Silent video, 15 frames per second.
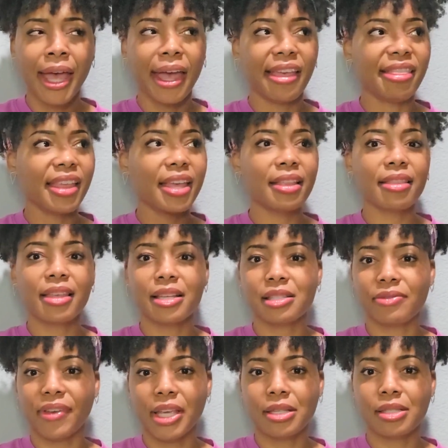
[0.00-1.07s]
And then
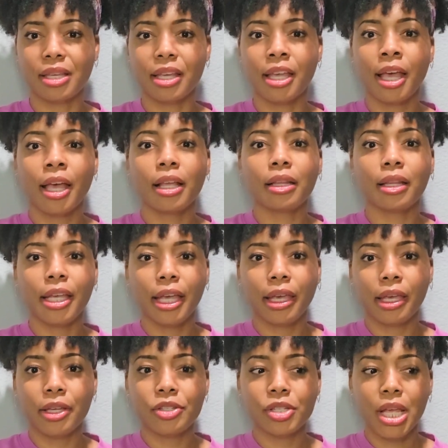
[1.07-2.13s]
let's face it,
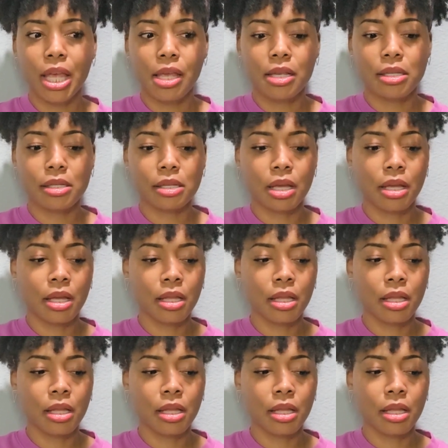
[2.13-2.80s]
leakage is